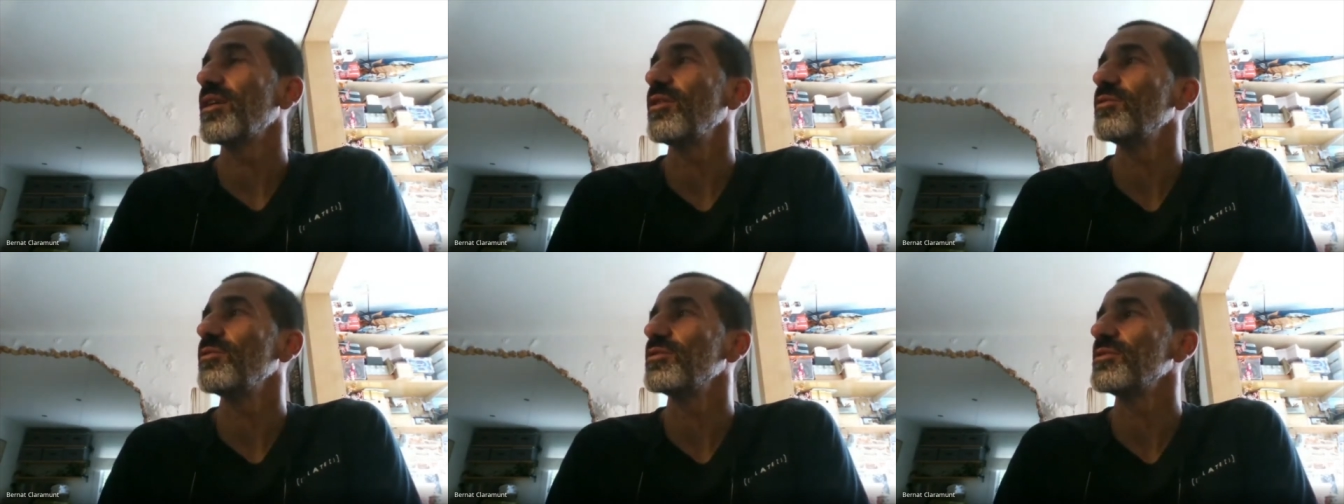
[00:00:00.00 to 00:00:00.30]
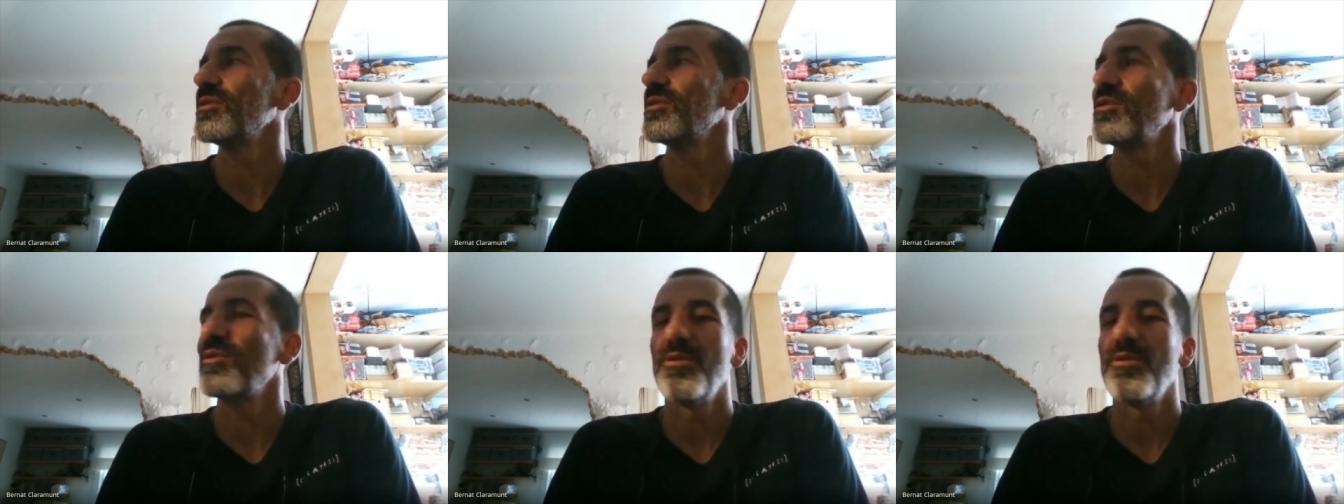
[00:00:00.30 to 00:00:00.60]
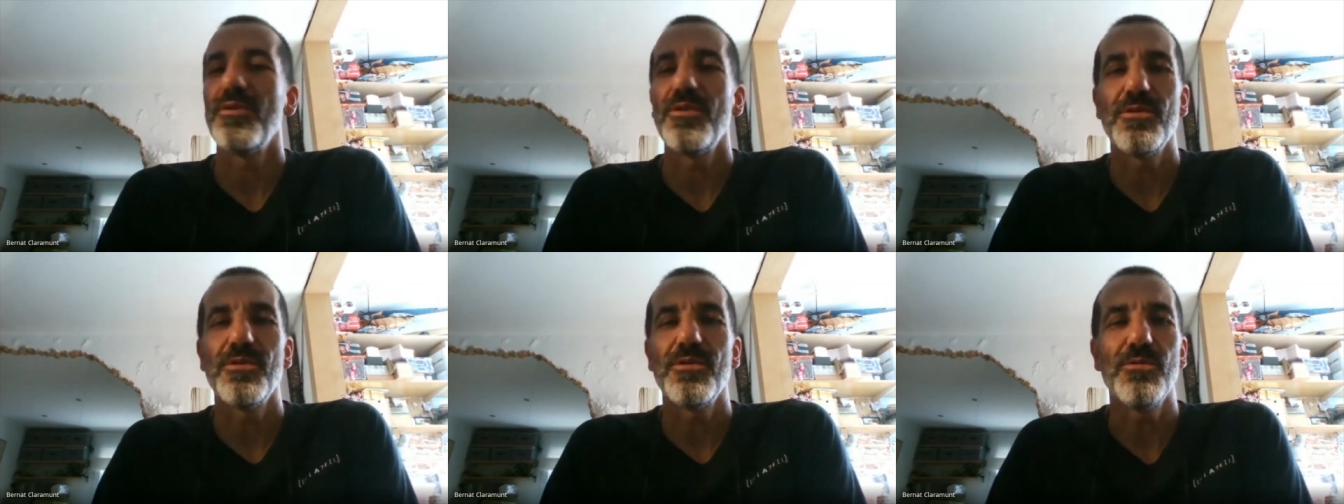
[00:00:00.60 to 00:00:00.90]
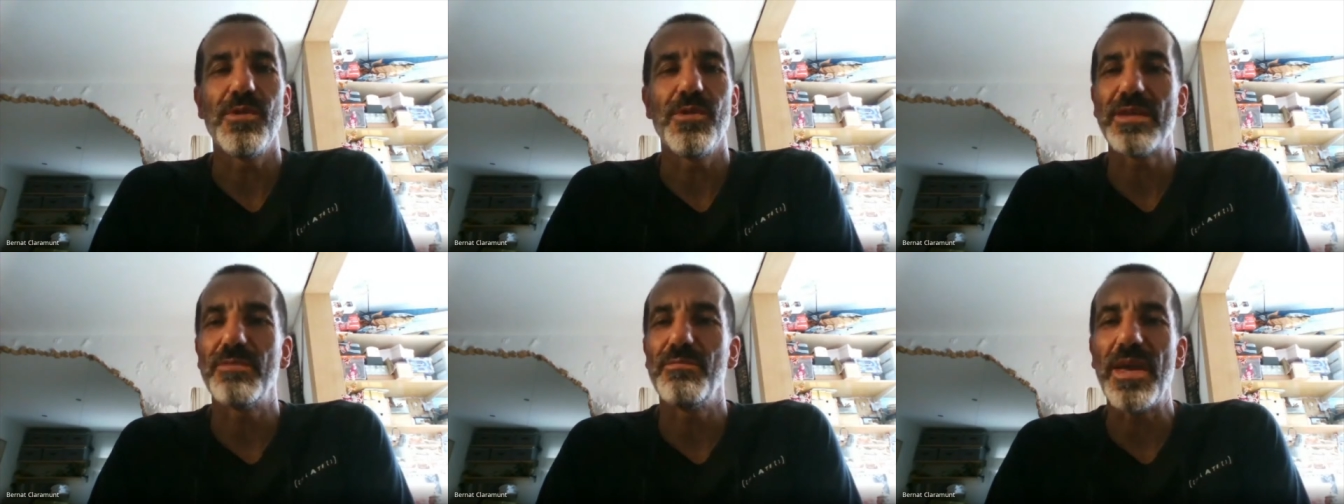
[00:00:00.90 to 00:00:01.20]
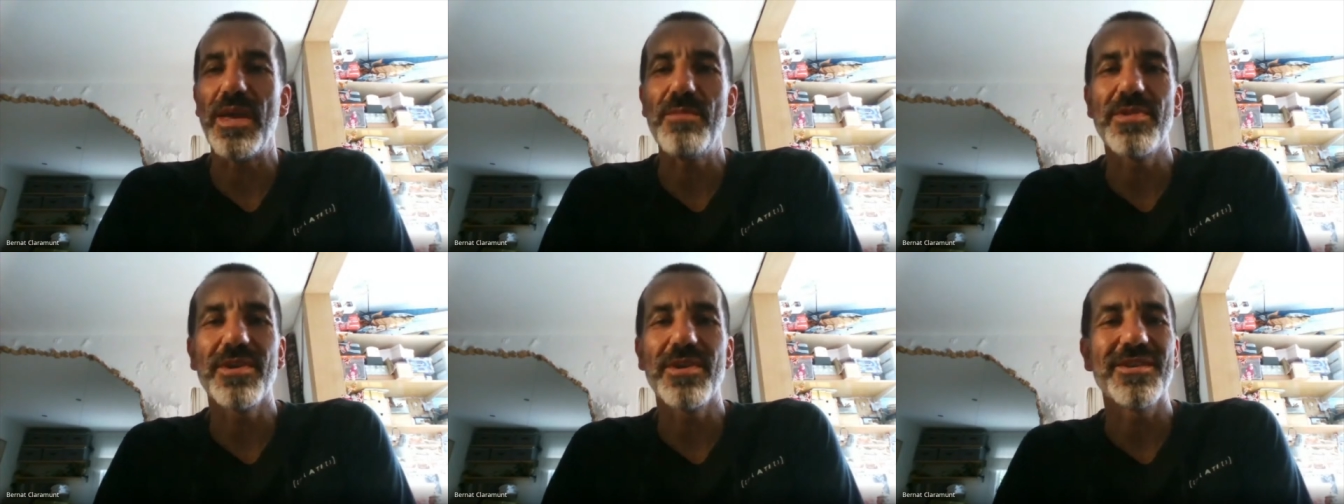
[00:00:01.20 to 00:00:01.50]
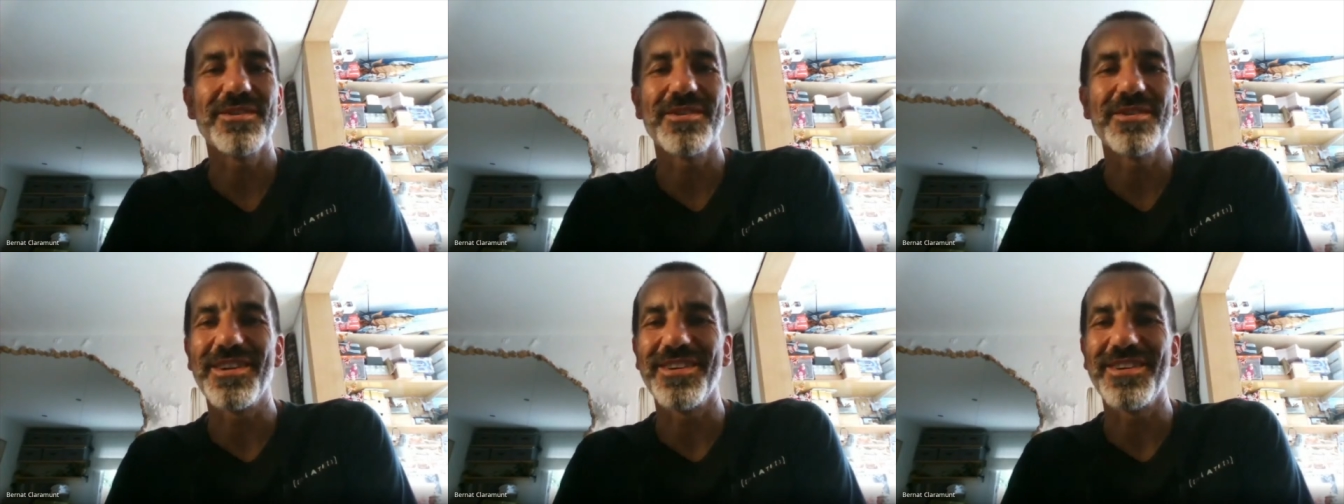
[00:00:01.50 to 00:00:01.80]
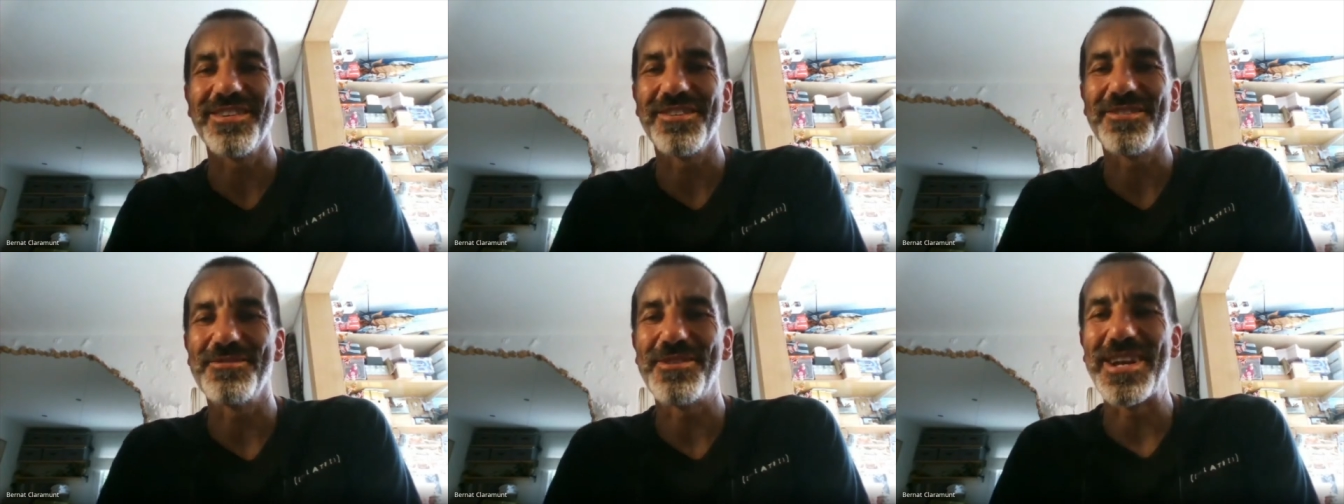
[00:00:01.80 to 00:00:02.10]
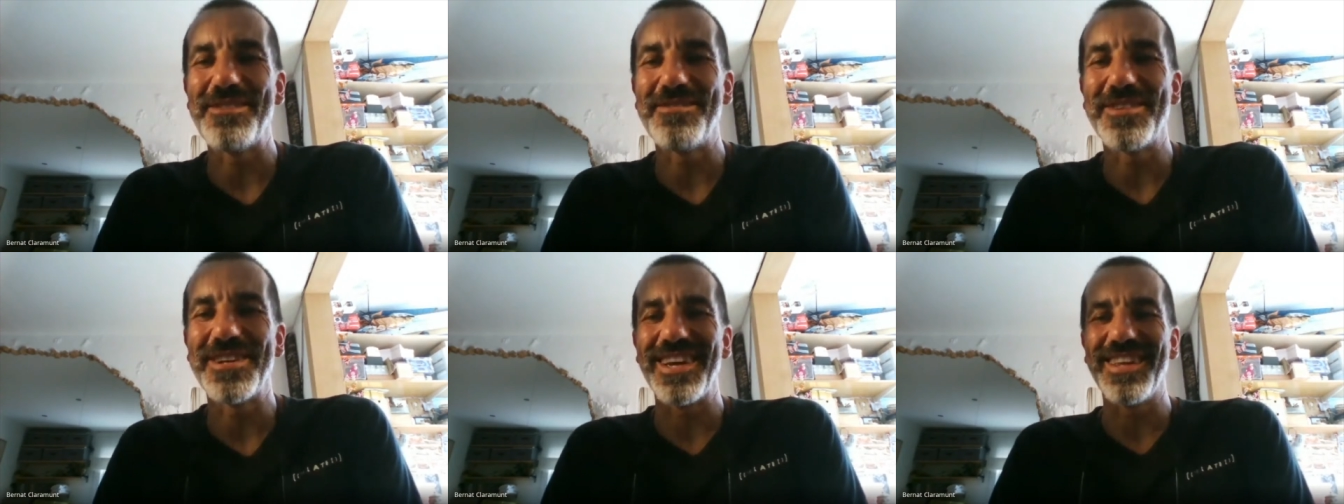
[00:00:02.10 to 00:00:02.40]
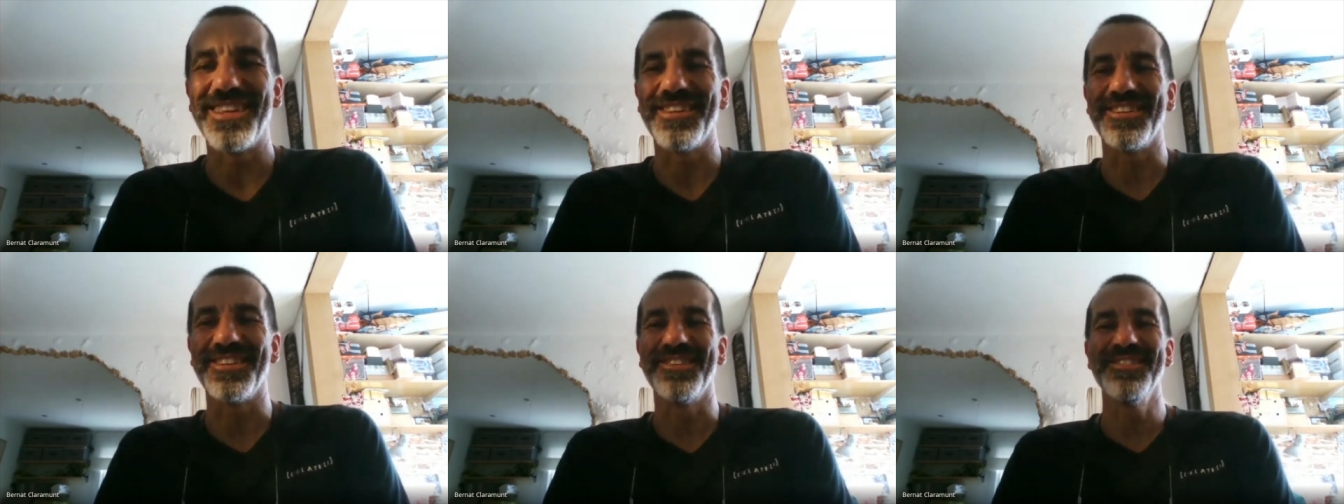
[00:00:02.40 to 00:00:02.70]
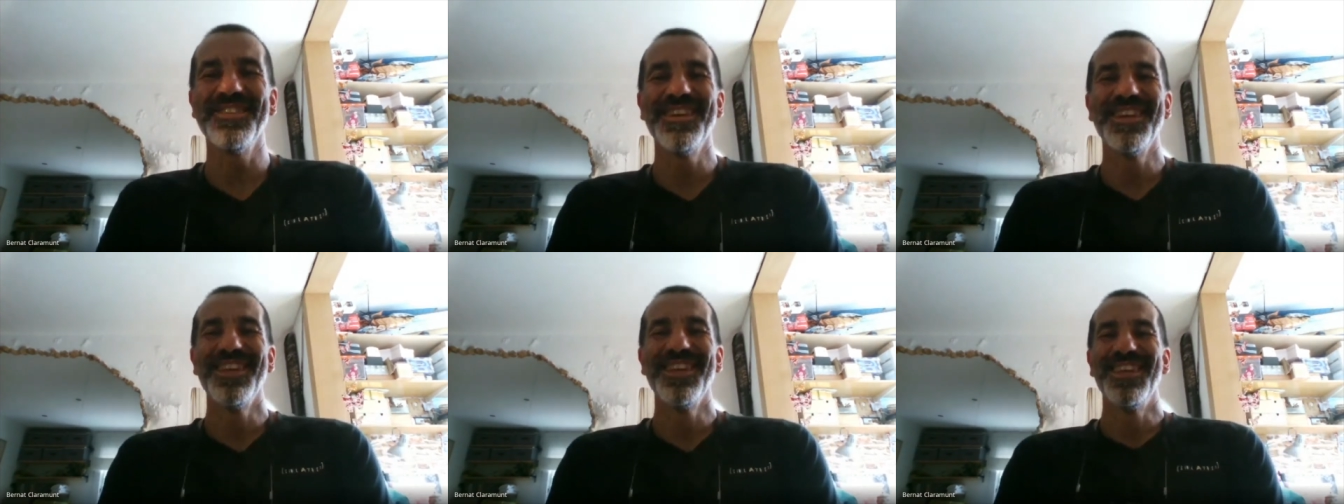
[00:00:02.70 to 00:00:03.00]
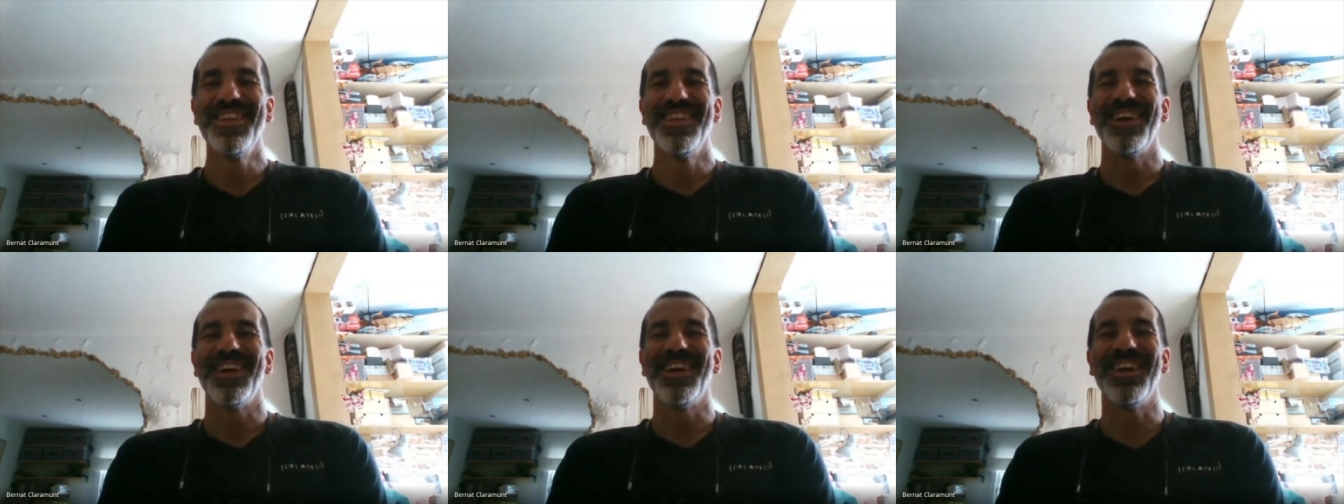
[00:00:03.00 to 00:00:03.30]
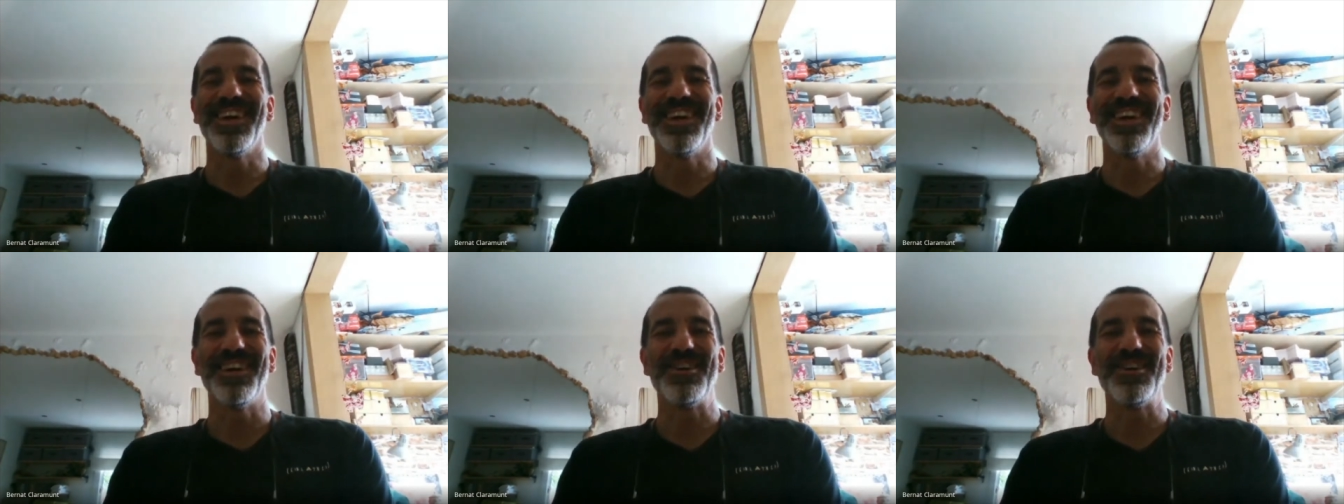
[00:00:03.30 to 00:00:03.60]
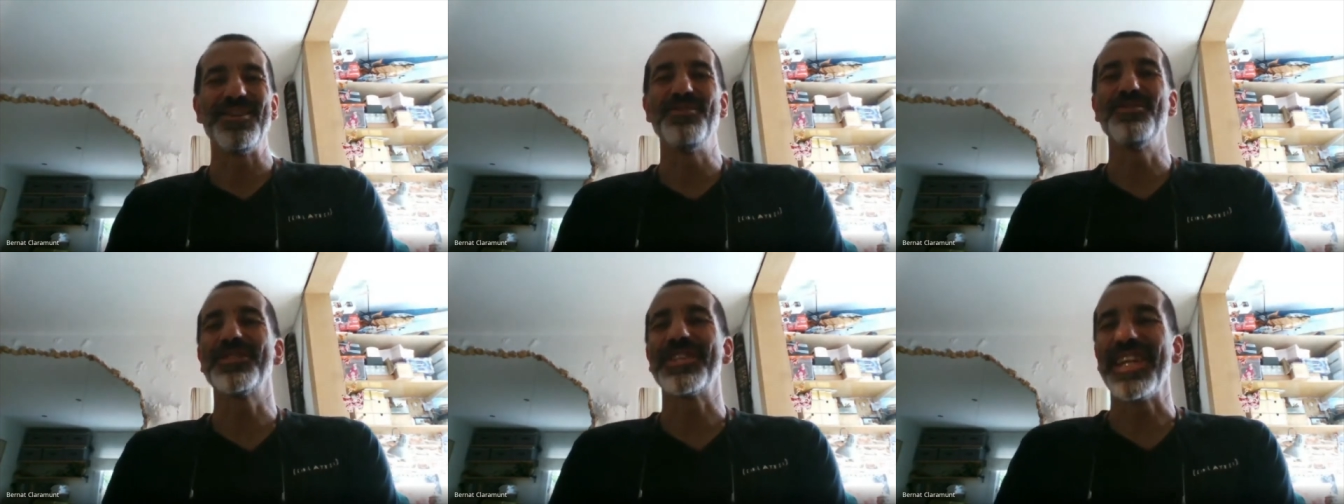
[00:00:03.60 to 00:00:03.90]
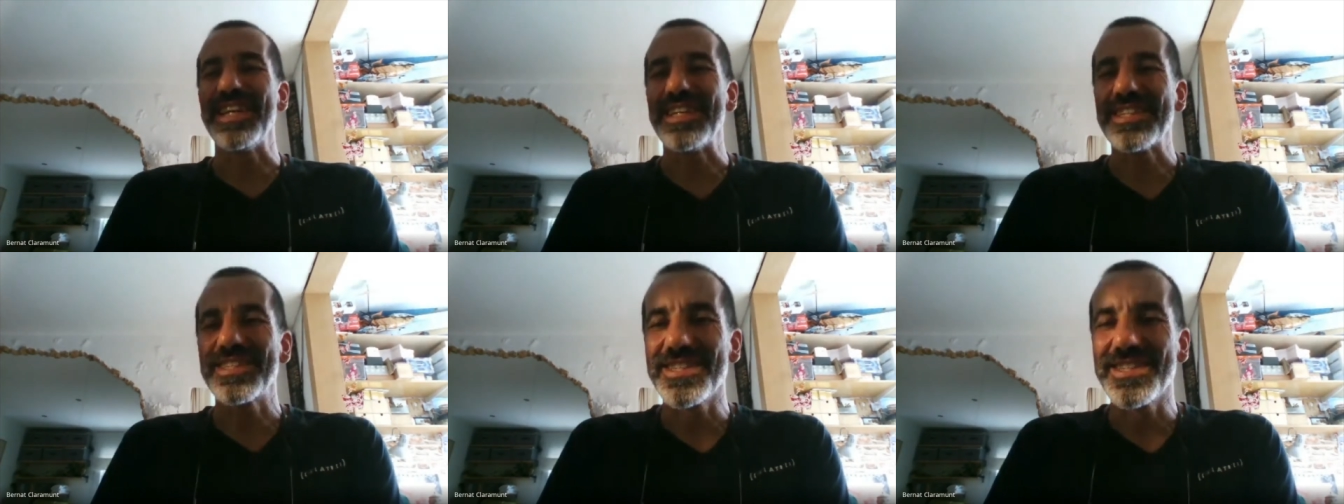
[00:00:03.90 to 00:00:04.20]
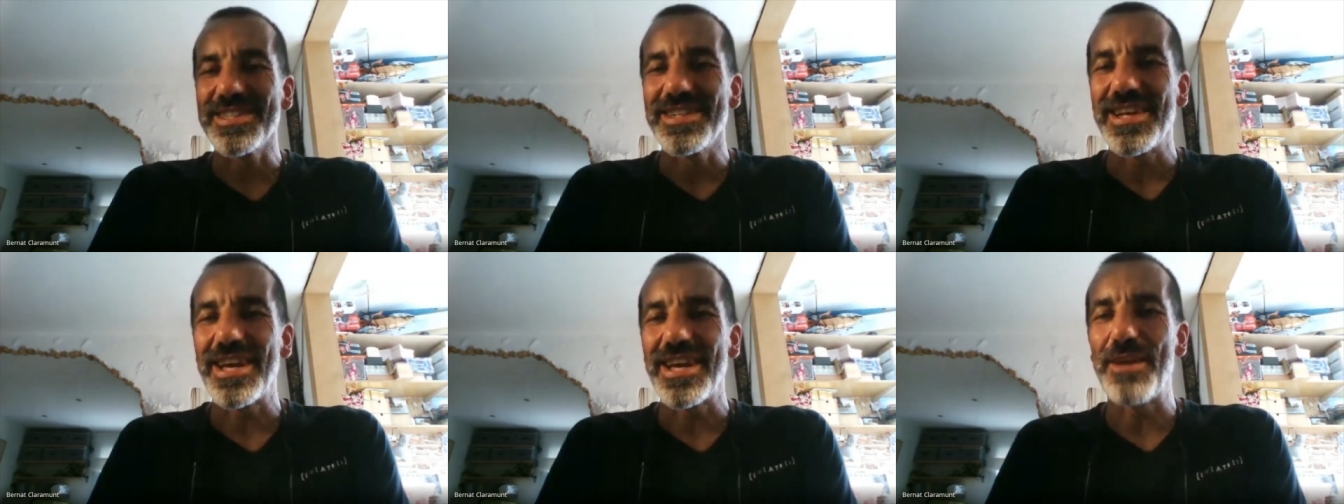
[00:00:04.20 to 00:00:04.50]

whole wet paper or, or whatever I don't know uh, useless.